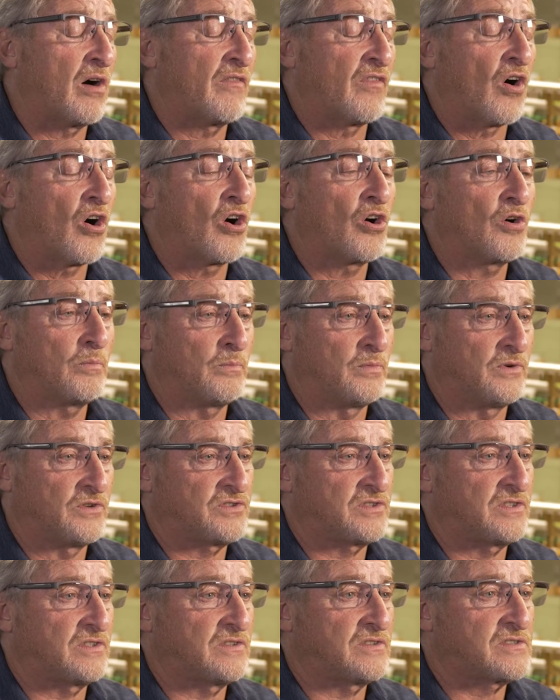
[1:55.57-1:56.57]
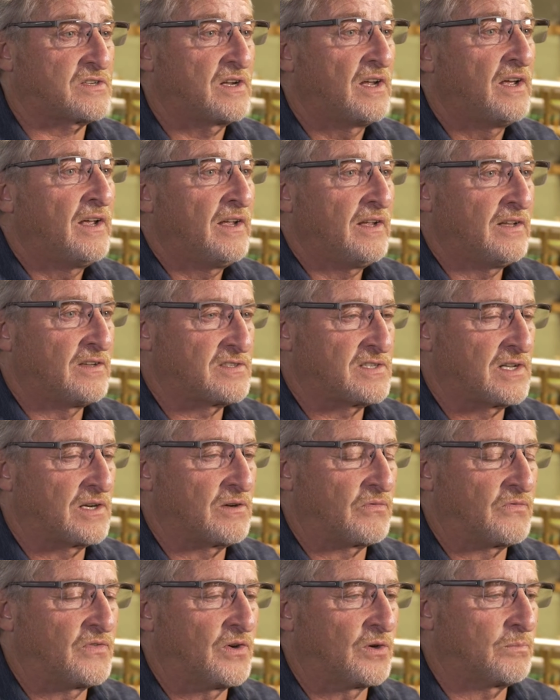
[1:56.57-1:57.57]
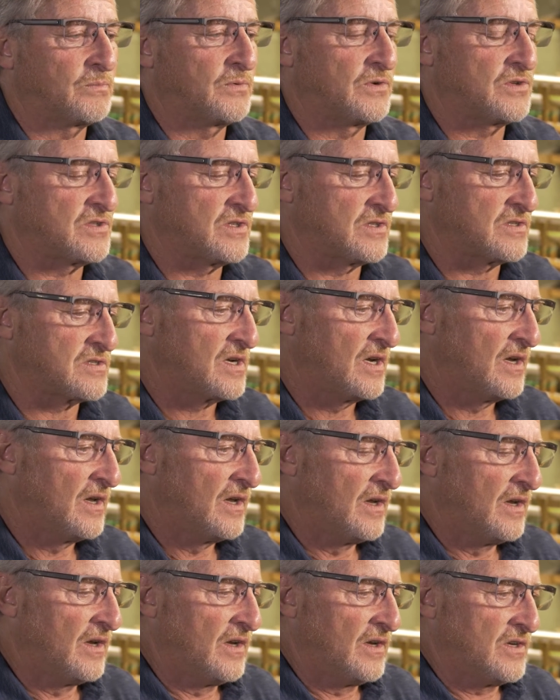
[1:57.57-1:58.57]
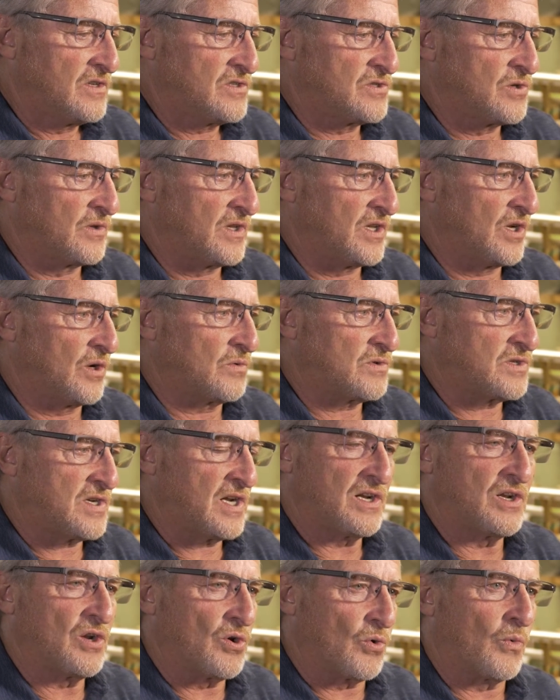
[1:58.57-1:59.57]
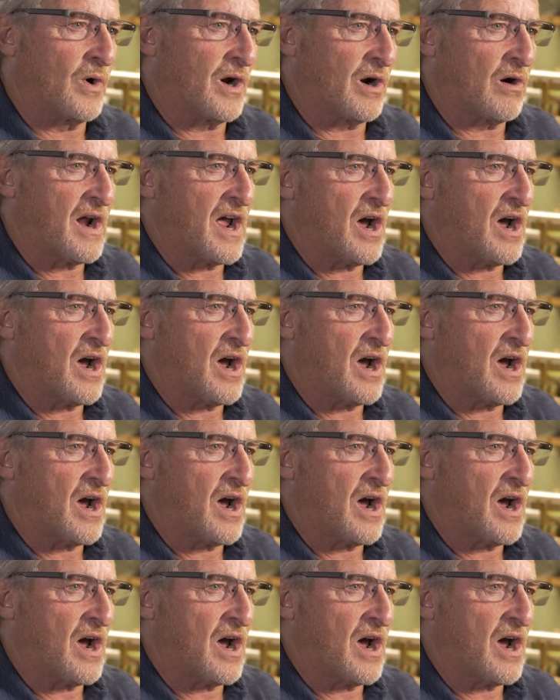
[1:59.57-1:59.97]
have hard bushings instead of felt bushings. So they don't tend to wear